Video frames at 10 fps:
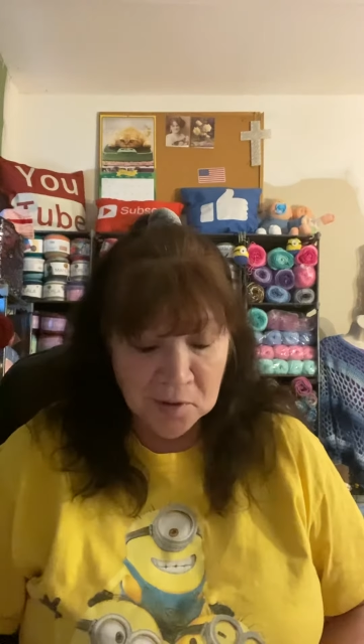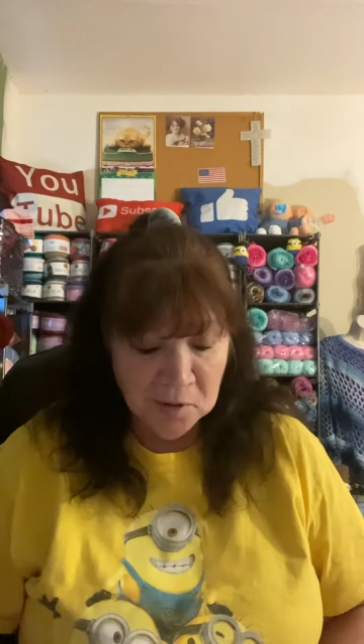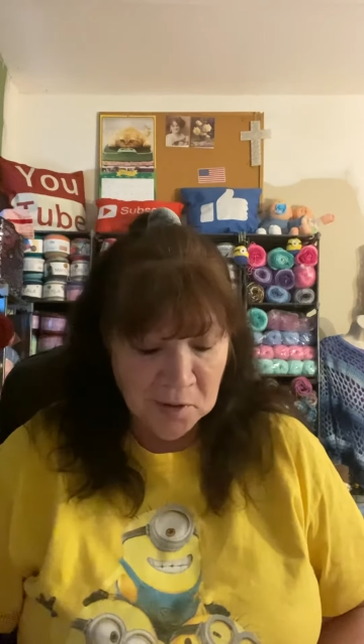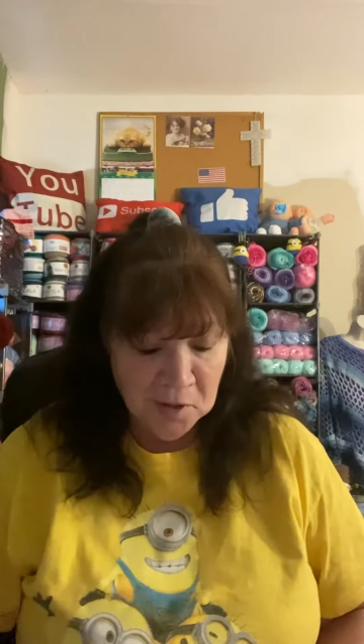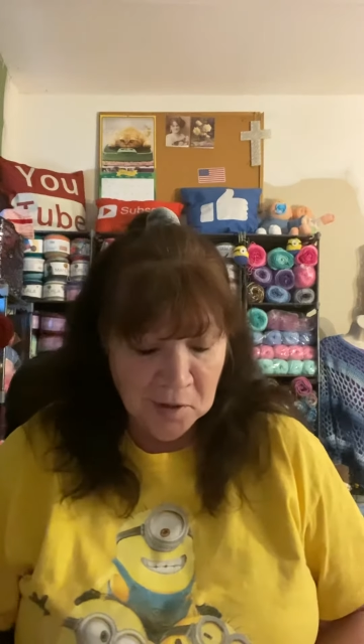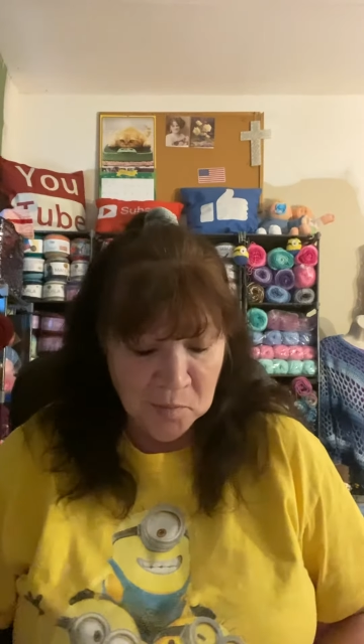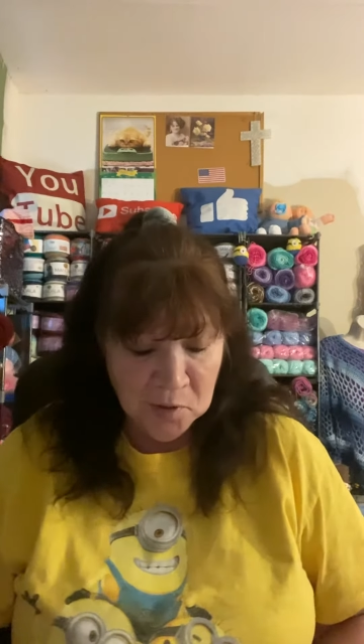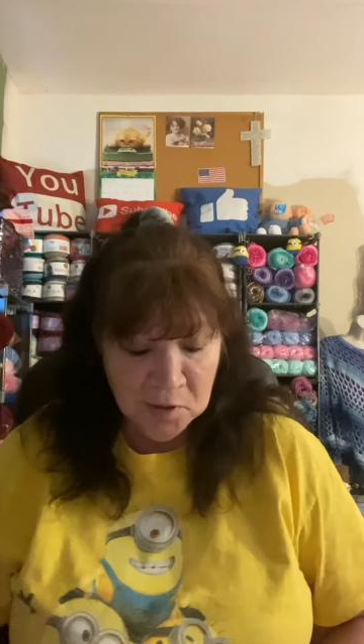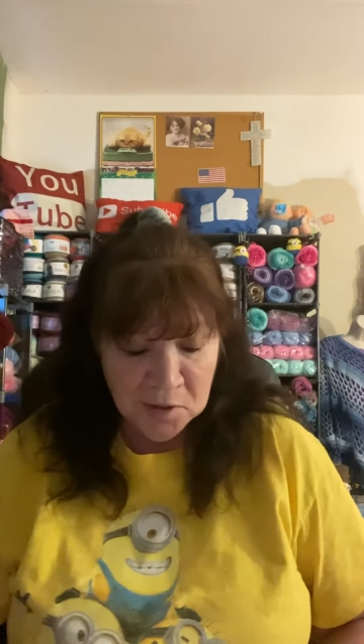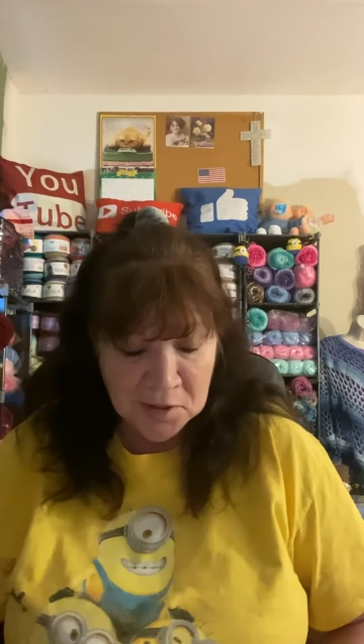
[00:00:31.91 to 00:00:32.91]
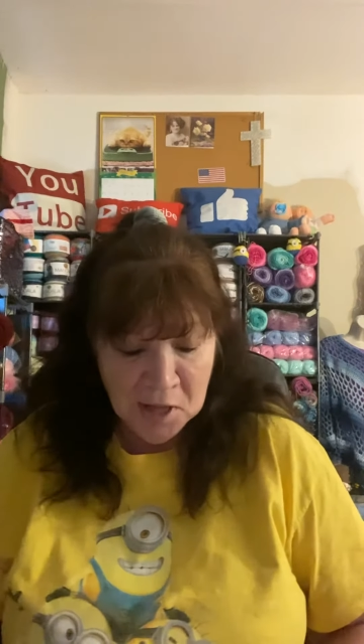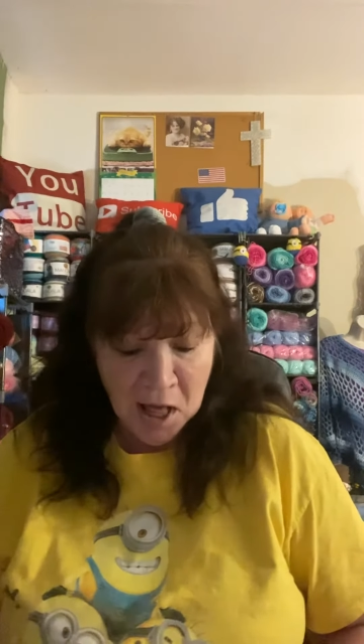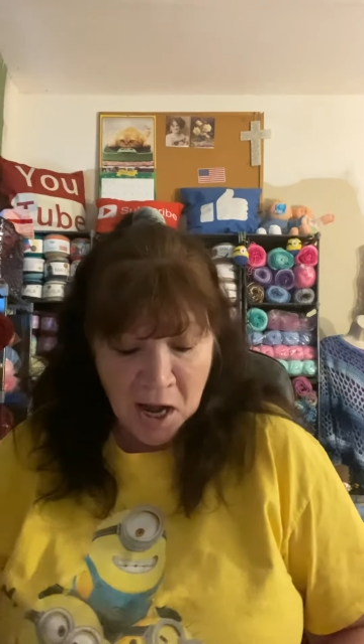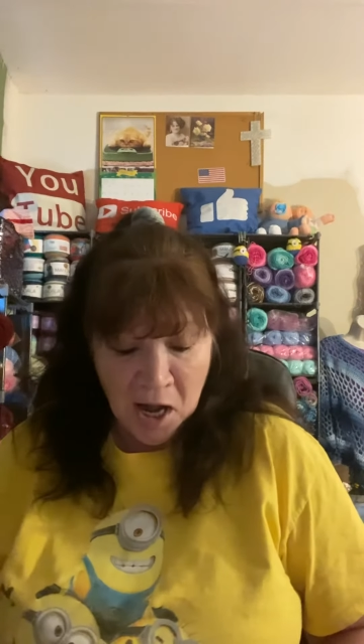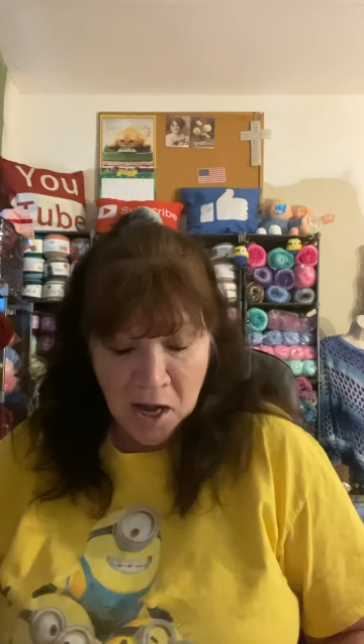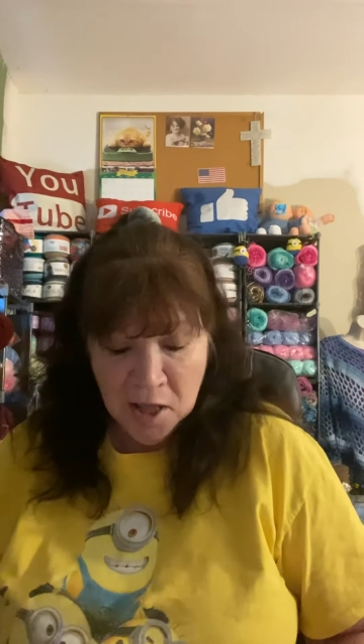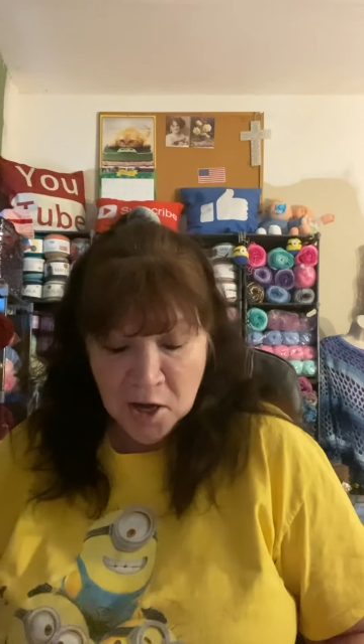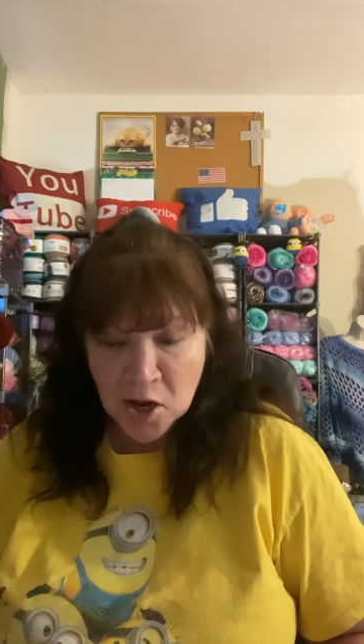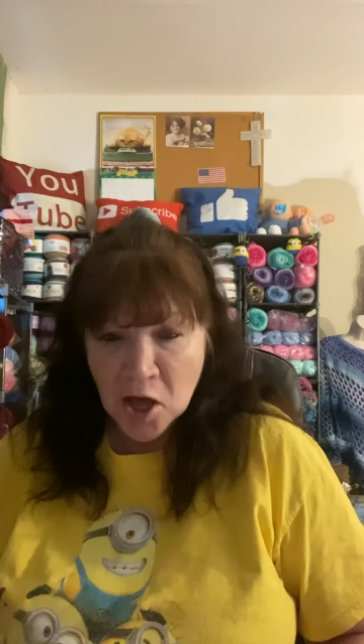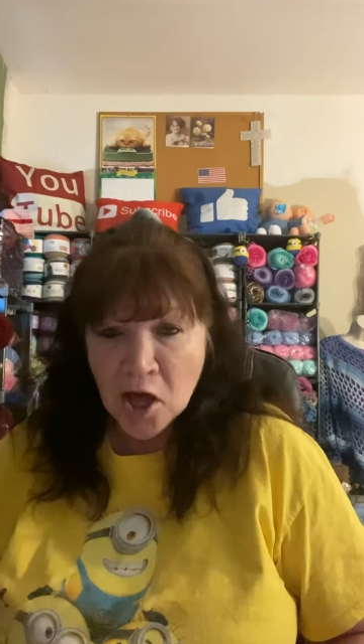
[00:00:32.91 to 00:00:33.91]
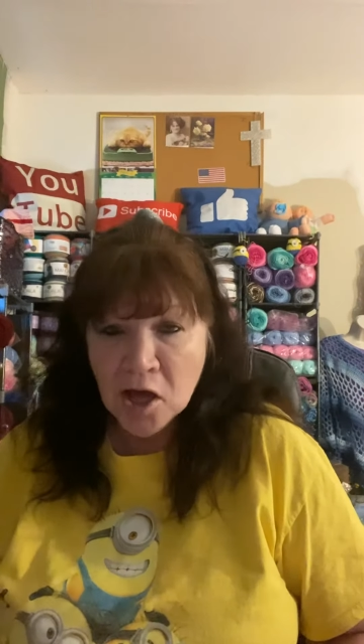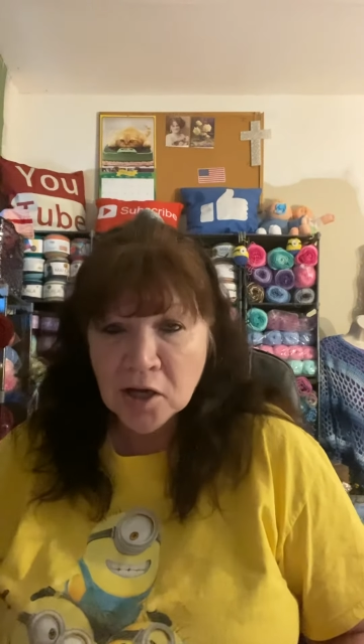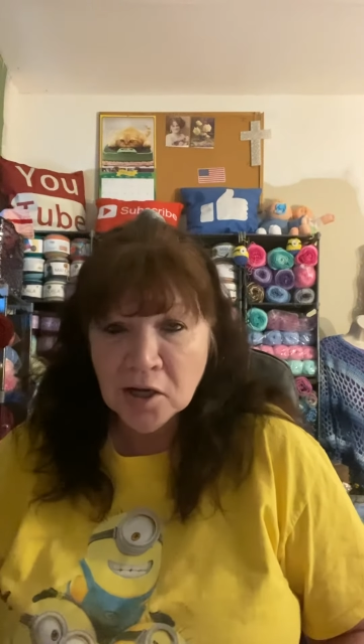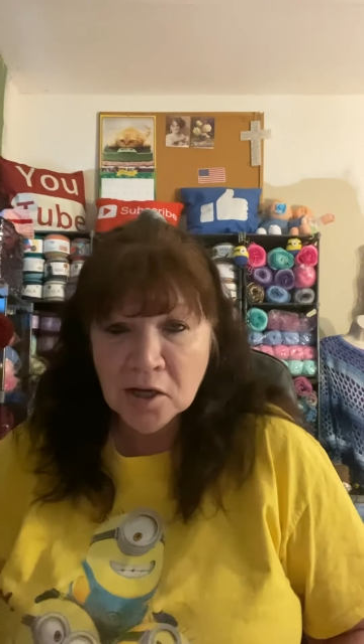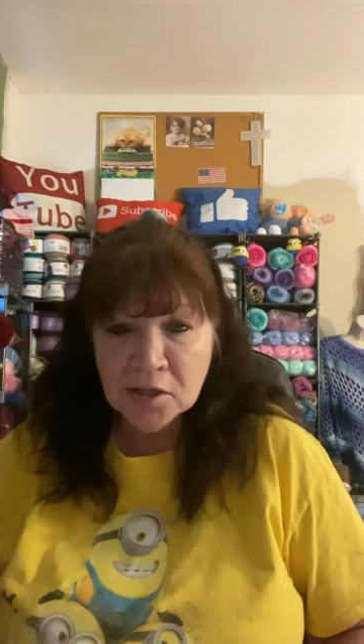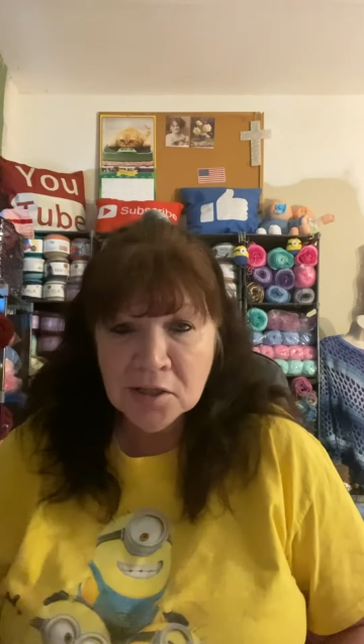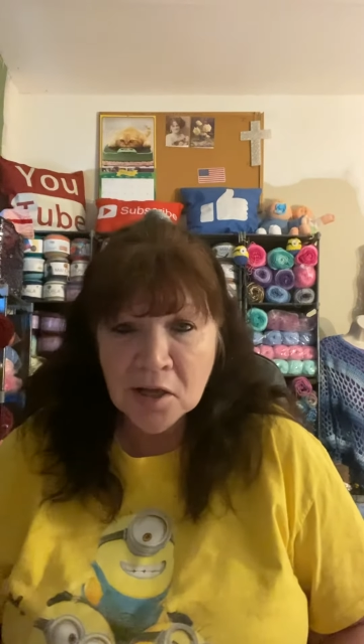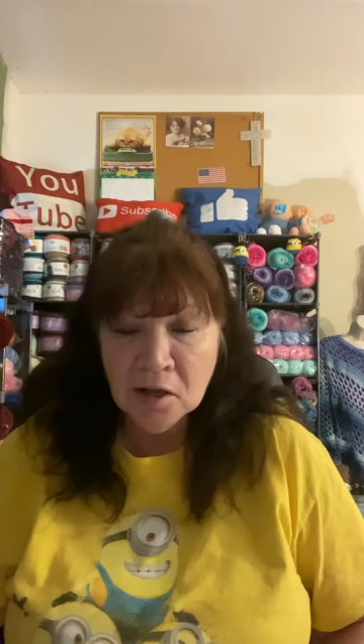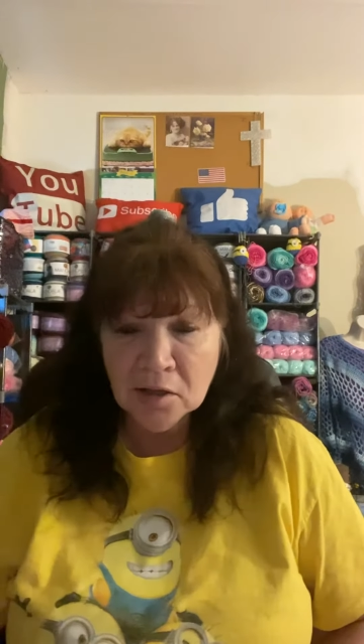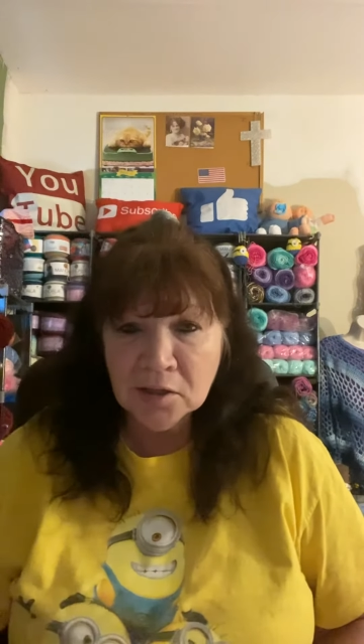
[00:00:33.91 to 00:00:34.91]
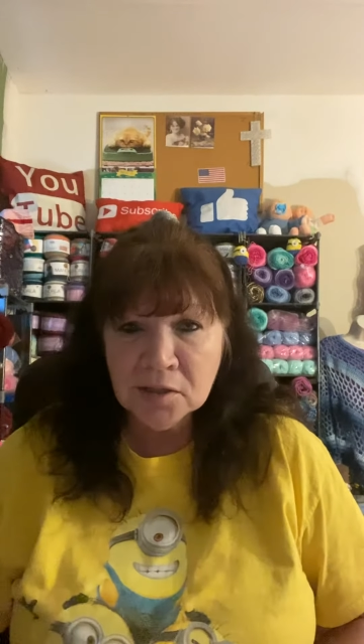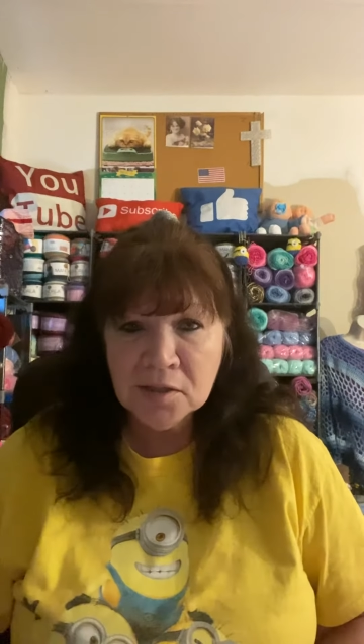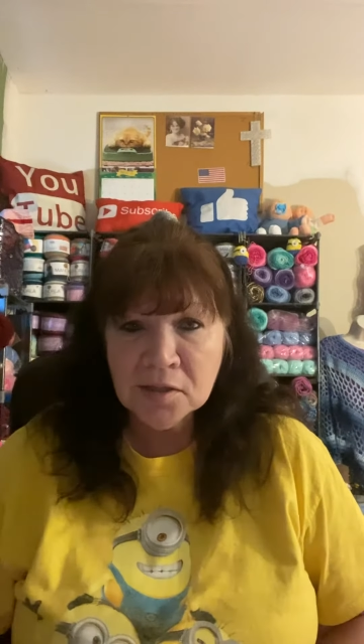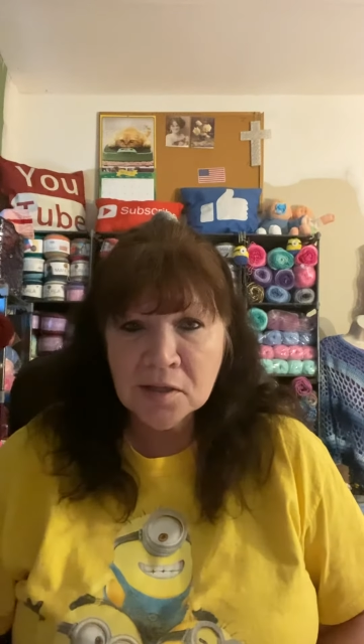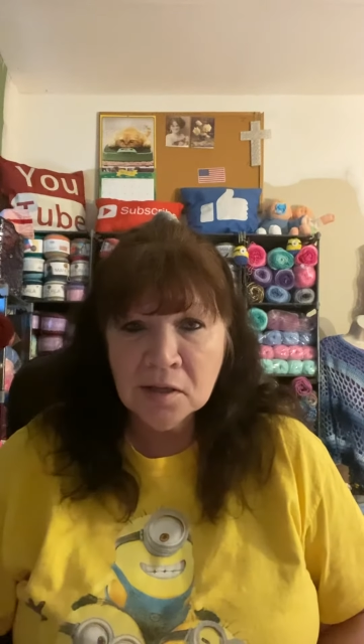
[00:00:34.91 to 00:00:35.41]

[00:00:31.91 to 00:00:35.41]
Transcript: Her name is Linda Gonzalez.